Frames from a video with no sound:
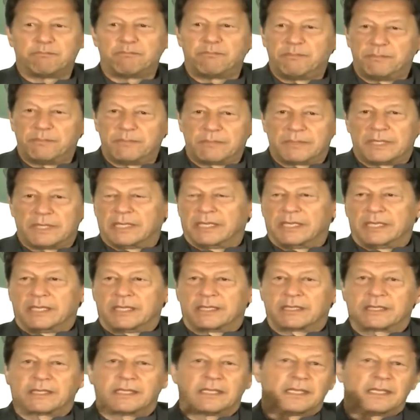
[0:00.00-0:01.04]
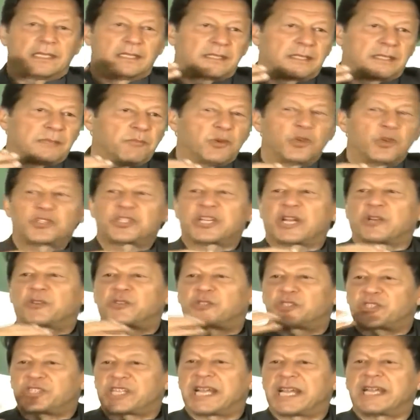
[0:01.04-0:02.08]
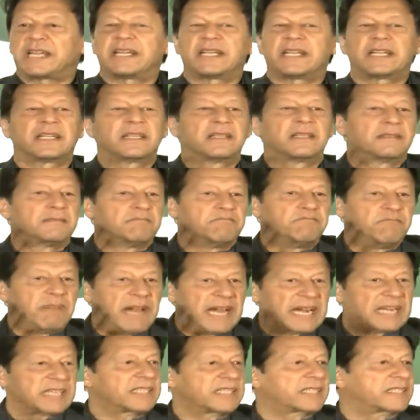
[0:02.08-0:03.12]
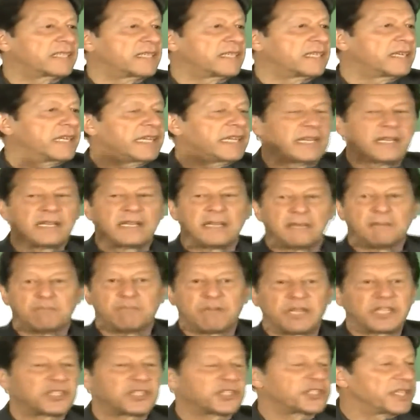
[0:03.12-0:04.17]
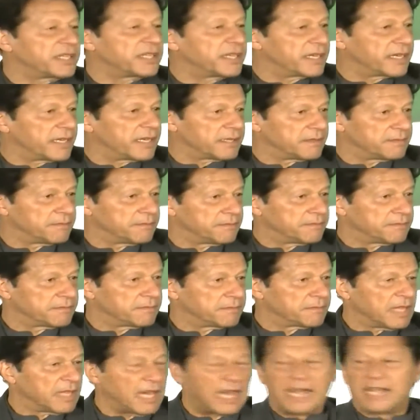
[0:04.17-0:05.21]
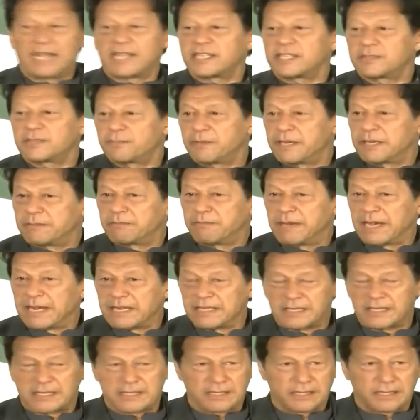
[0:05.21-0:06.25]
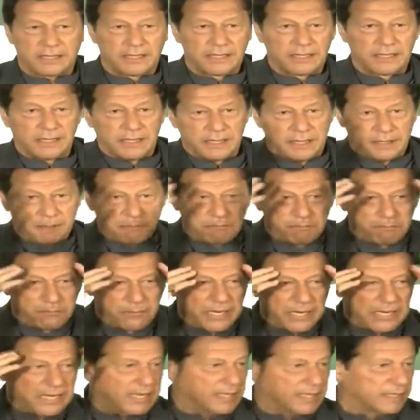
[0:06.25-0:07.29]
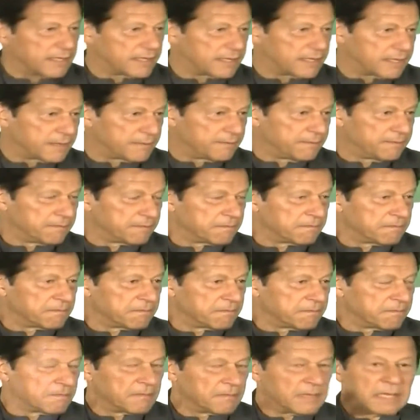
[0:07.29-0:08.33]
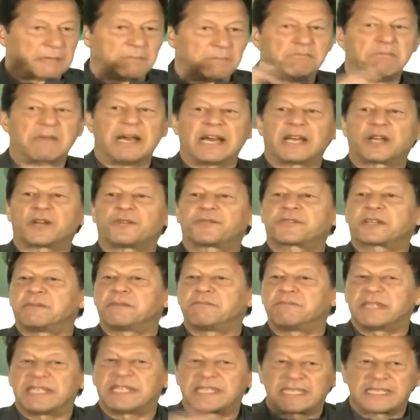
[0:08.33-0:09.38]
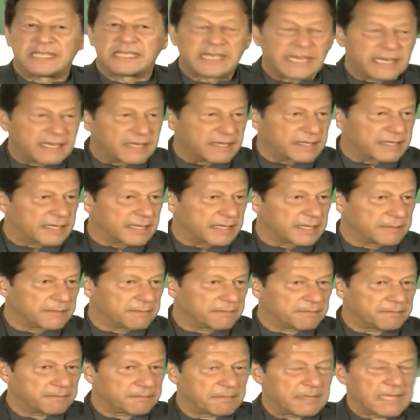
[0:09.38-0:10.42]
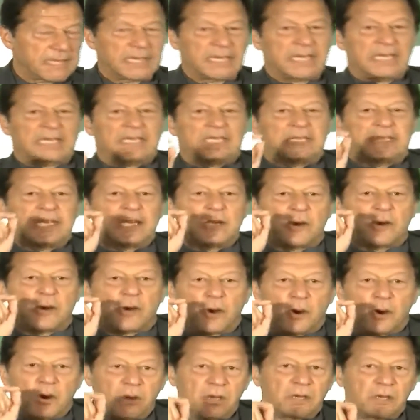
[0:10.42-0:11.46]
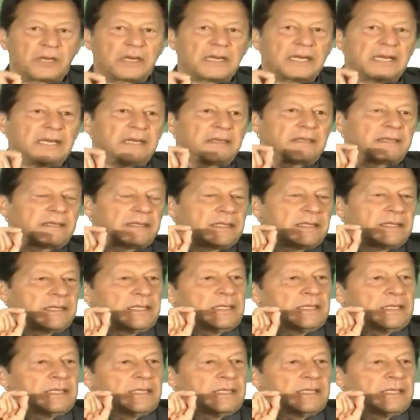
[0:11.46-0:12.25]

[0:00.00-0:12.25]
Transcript: the most outstanding barrister in British India, highest paid barrister, brilliance, man of complete integrity. They all,